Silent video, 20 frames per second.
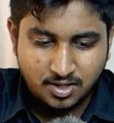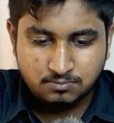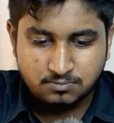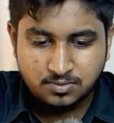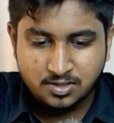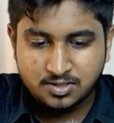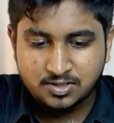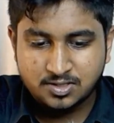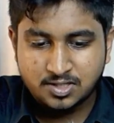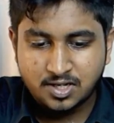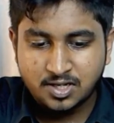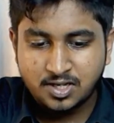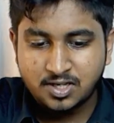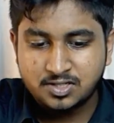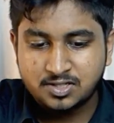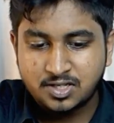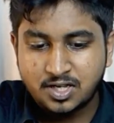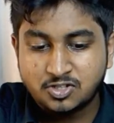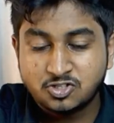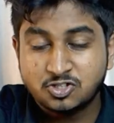This study is
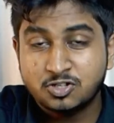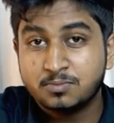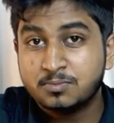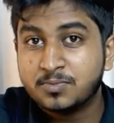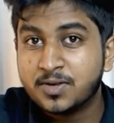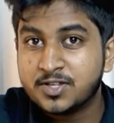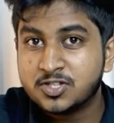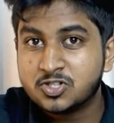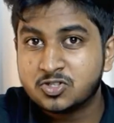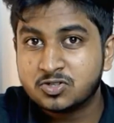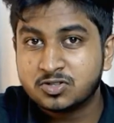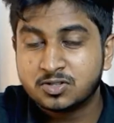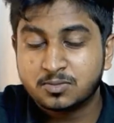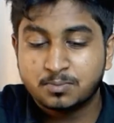actually based on the